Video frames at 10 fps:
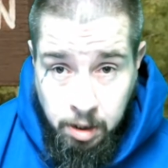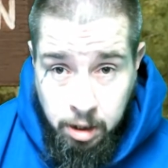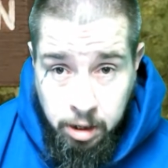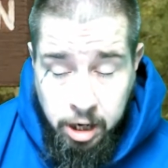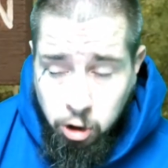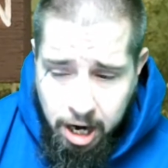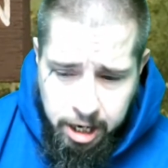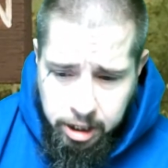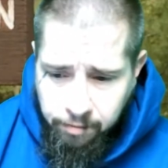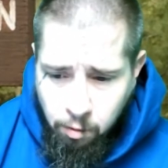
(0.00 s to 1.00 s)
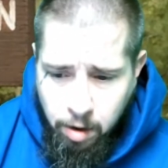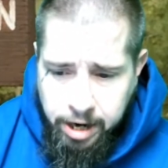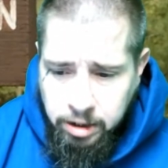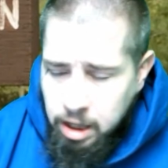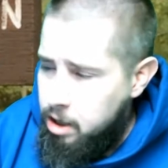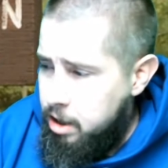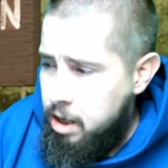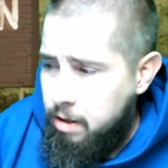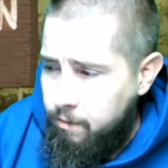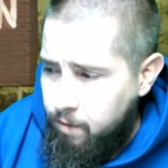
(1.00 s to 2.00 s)
Try it in different ways.
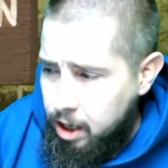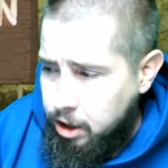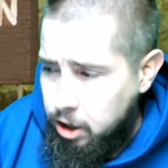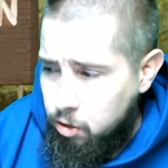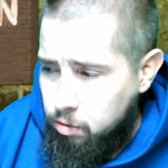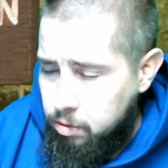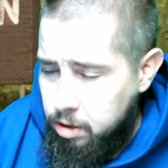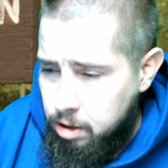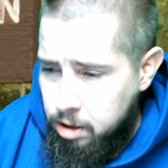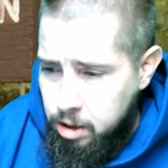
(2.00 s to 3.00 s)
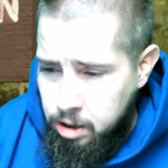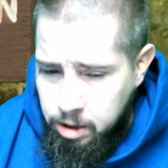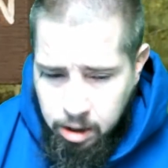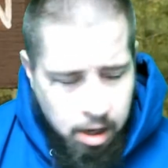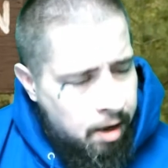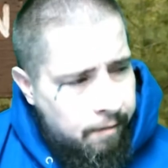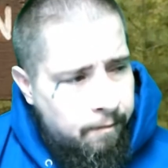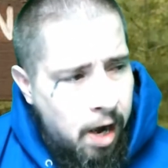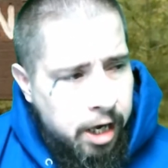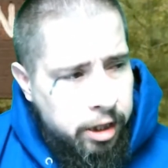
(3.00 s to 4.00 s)
Fuck you.
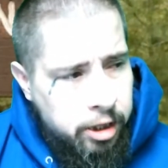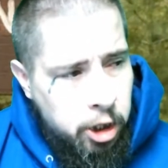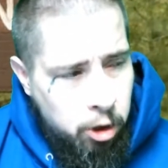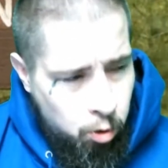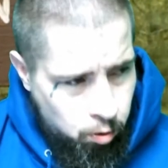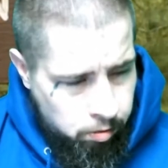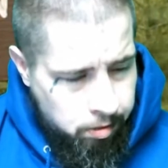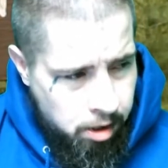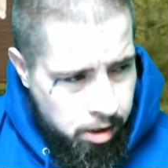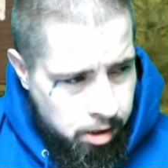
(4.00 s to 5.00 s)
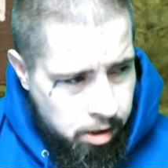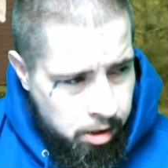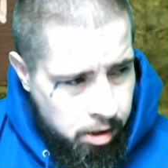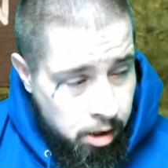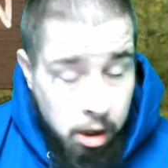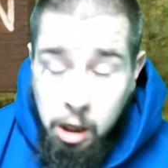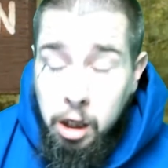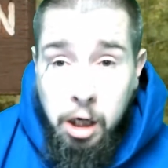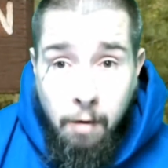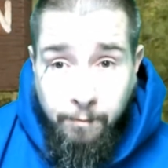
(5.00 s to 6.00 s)
Fucketh you.
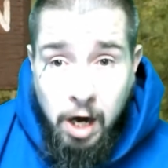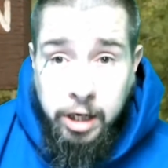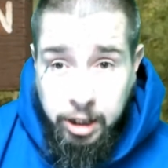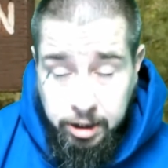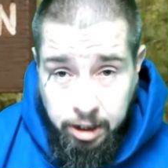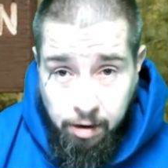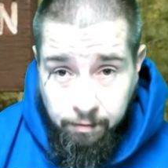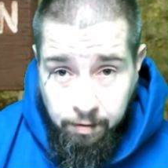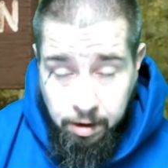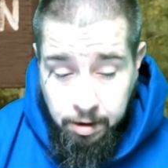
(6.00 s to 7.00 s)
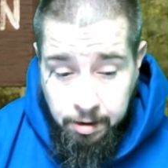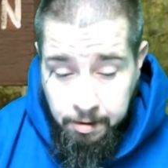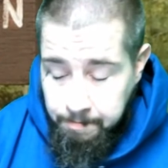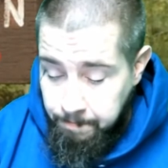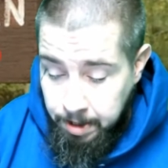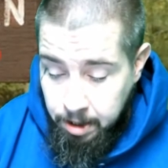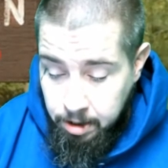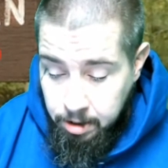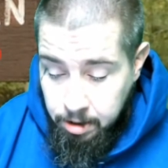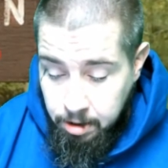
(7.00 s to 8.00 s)
Go fuck yourself.
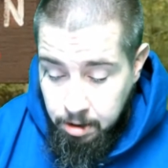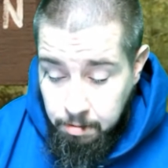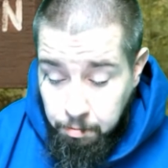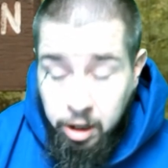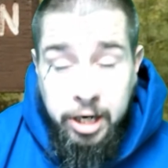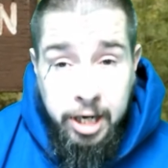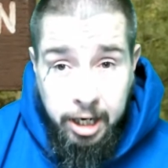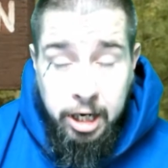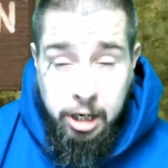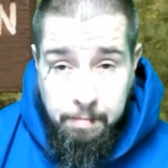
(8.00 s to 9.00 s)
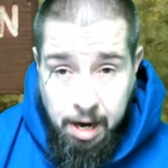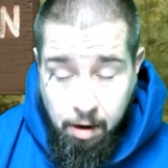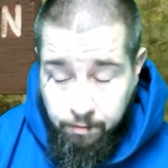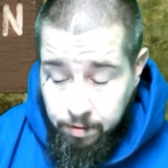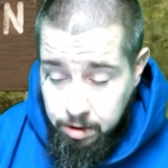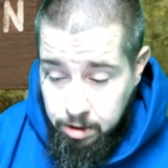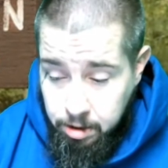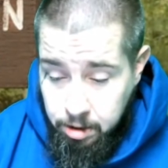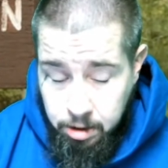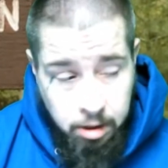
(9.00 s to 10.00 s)
Put a dick in your mouth.
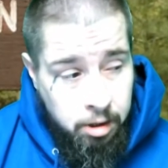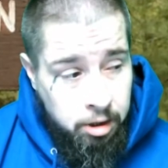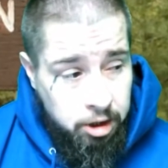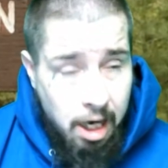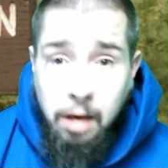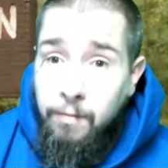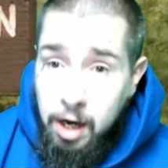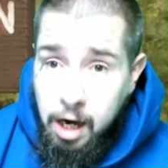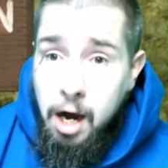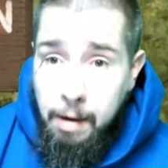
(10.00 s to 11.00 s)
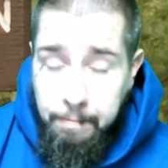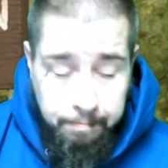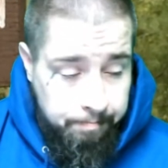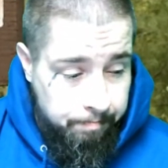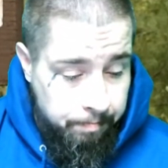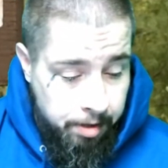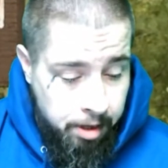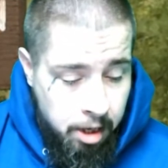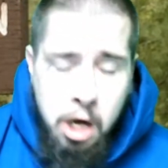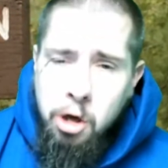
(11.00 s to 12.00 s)
Shut the fuck up. There's